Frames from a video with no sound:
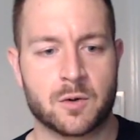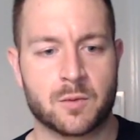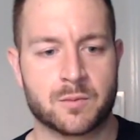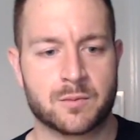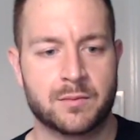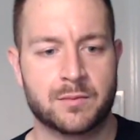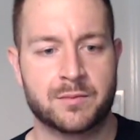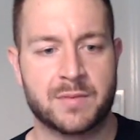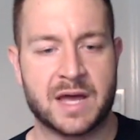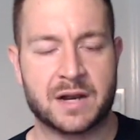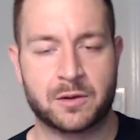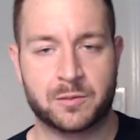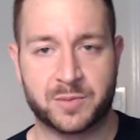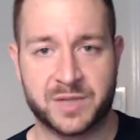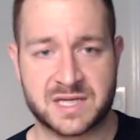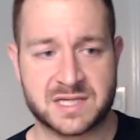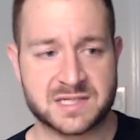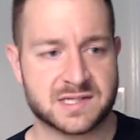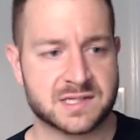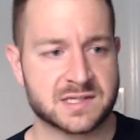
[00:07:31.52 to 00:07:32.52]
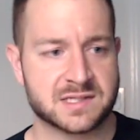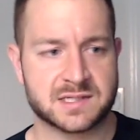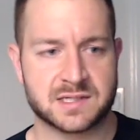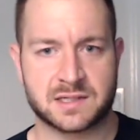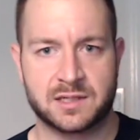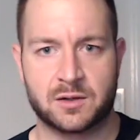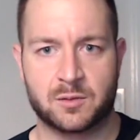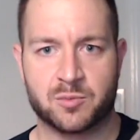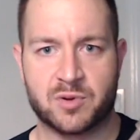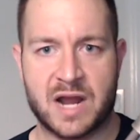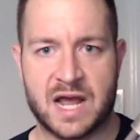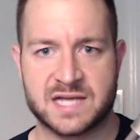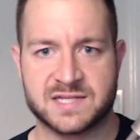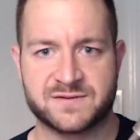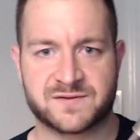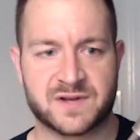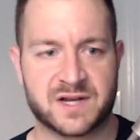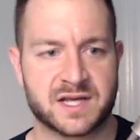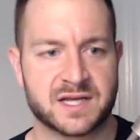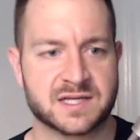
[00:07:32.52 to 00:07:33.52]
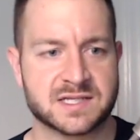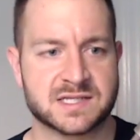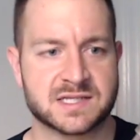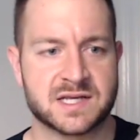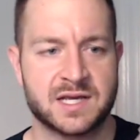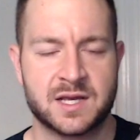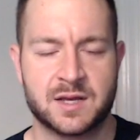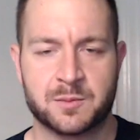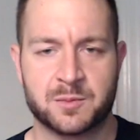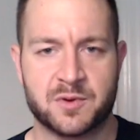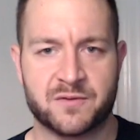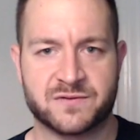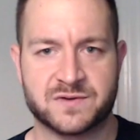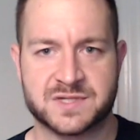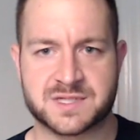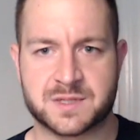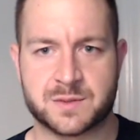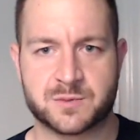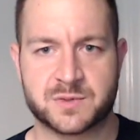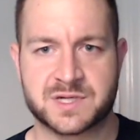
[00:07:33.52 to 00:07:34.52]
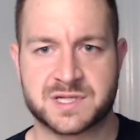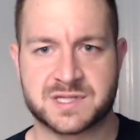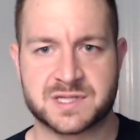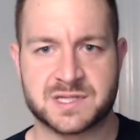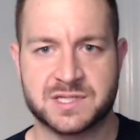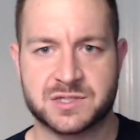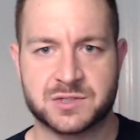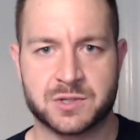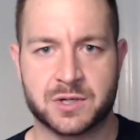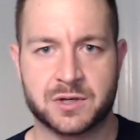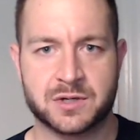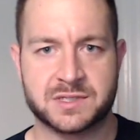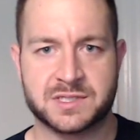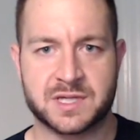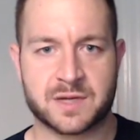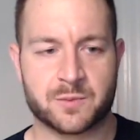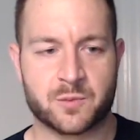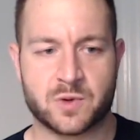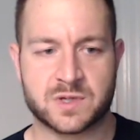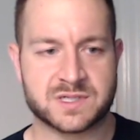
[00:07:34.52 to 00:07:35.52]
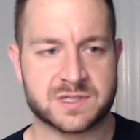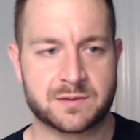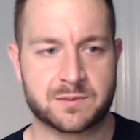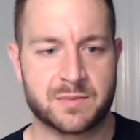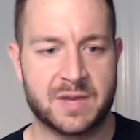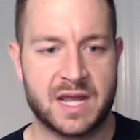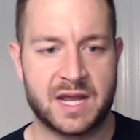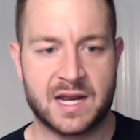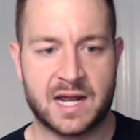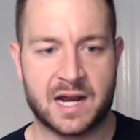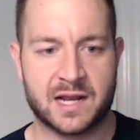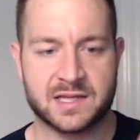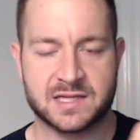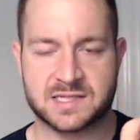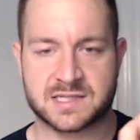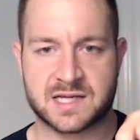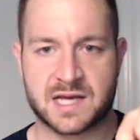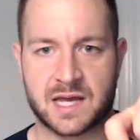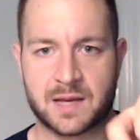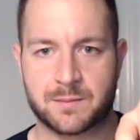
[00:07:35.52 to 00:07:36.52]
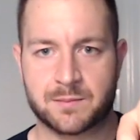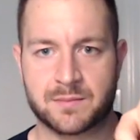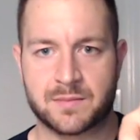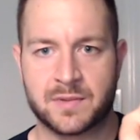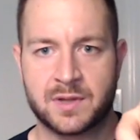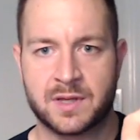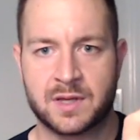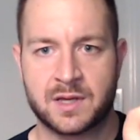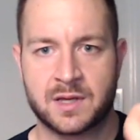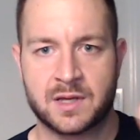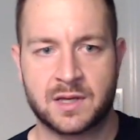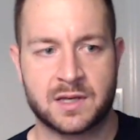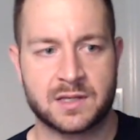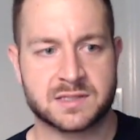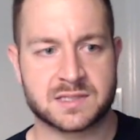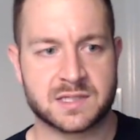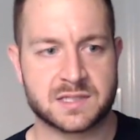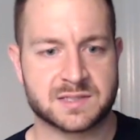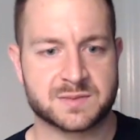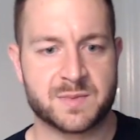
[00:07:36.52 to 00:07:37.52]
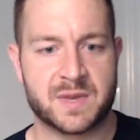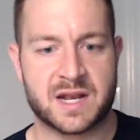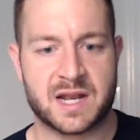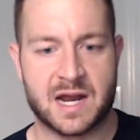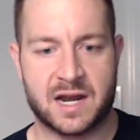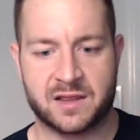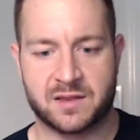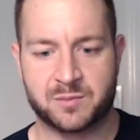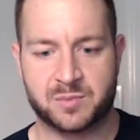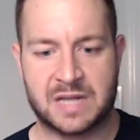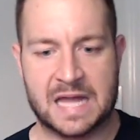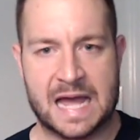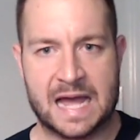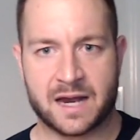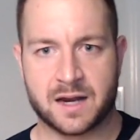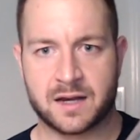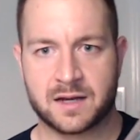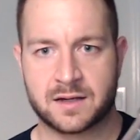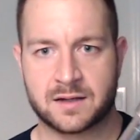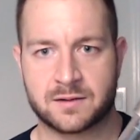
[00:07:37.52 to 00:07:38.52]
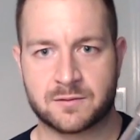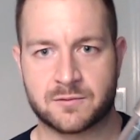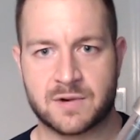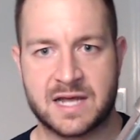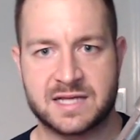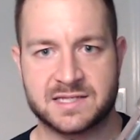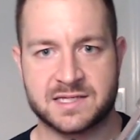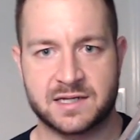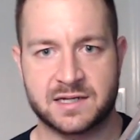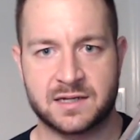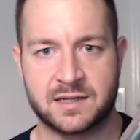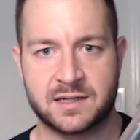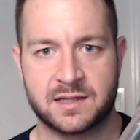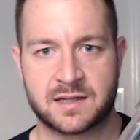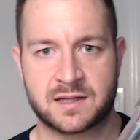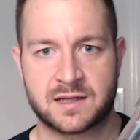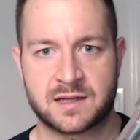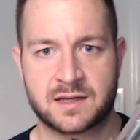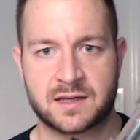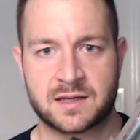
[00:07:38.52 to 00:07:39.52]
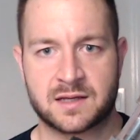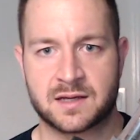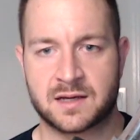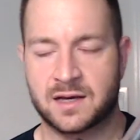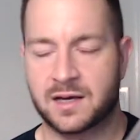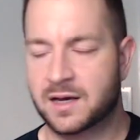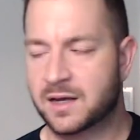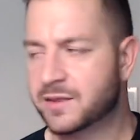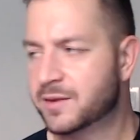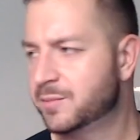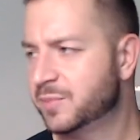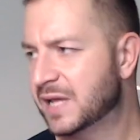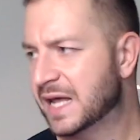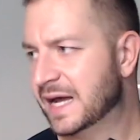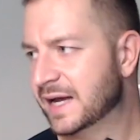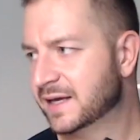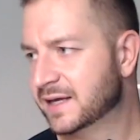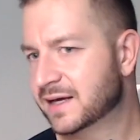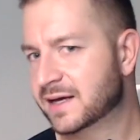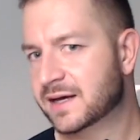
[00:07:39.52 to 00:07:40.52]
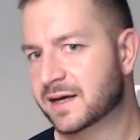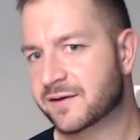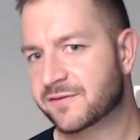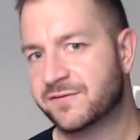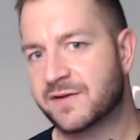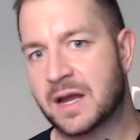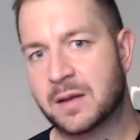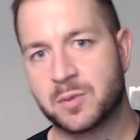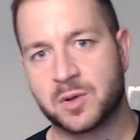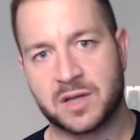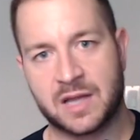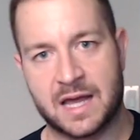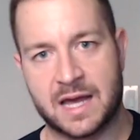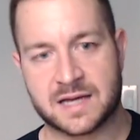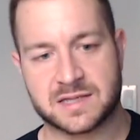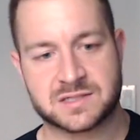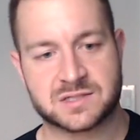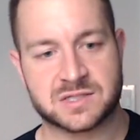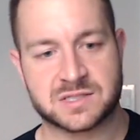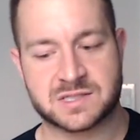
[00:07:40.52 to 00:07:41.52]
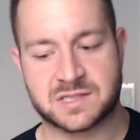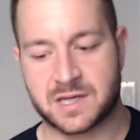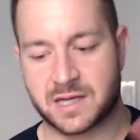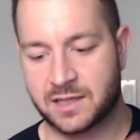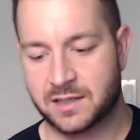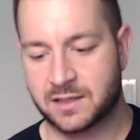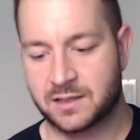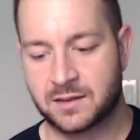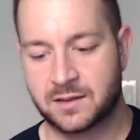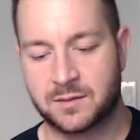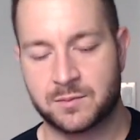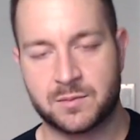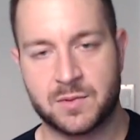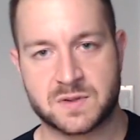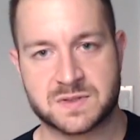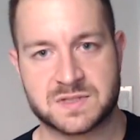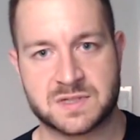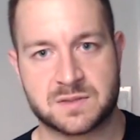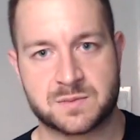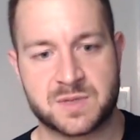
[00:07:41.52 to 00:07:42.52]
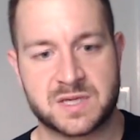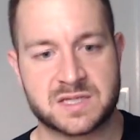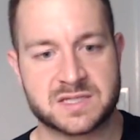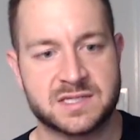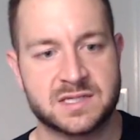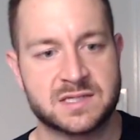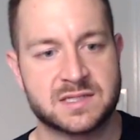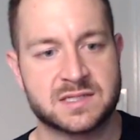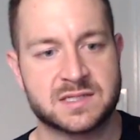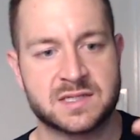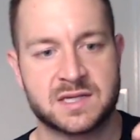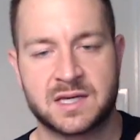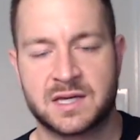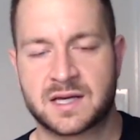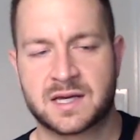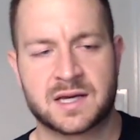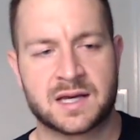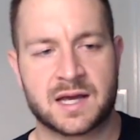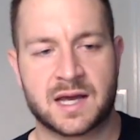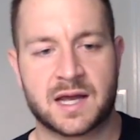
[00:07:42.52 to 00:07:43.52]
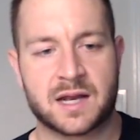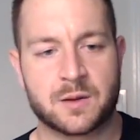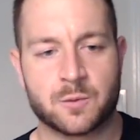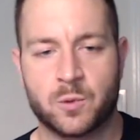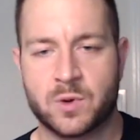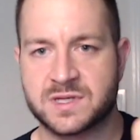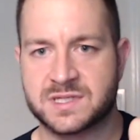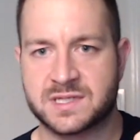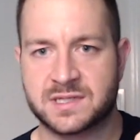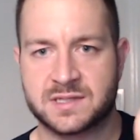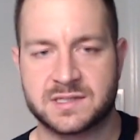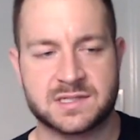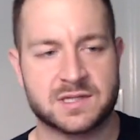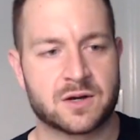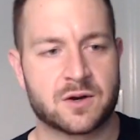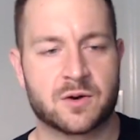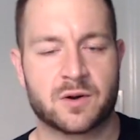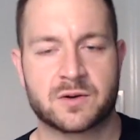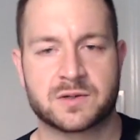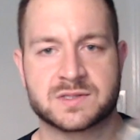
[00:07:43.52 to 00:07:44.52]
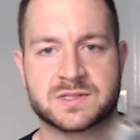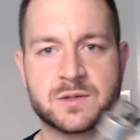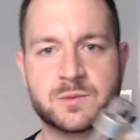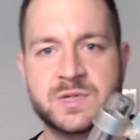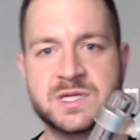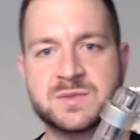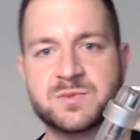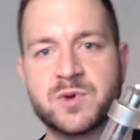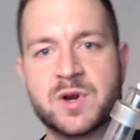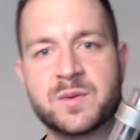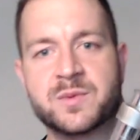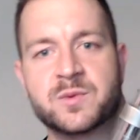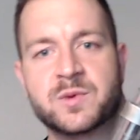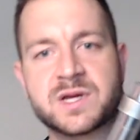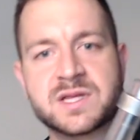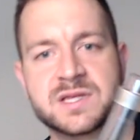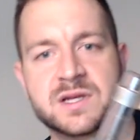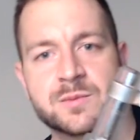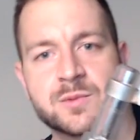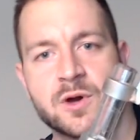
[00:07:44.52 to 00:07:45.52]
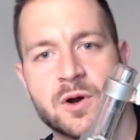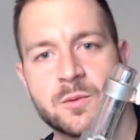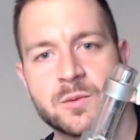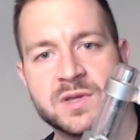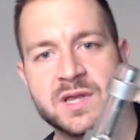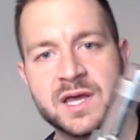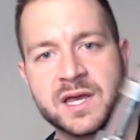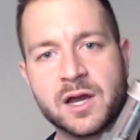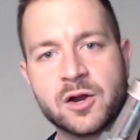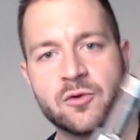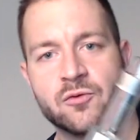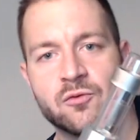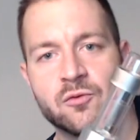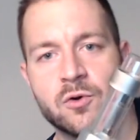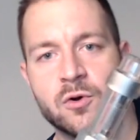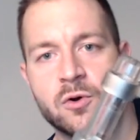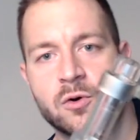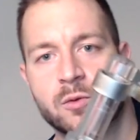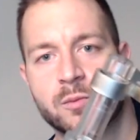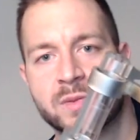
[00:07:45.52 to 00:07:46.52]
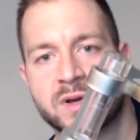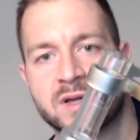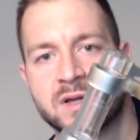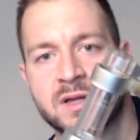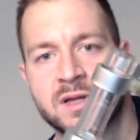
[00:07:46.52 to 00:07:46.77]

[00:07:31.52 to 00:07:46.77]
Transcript: metal pieces and little brass fittings, but for some reason this trigger tip wasn't made out of the same. It's made out of the black resin, the black fiberglass, just like most of the pieces, and it wasn't. So we ended up going with like a chrome.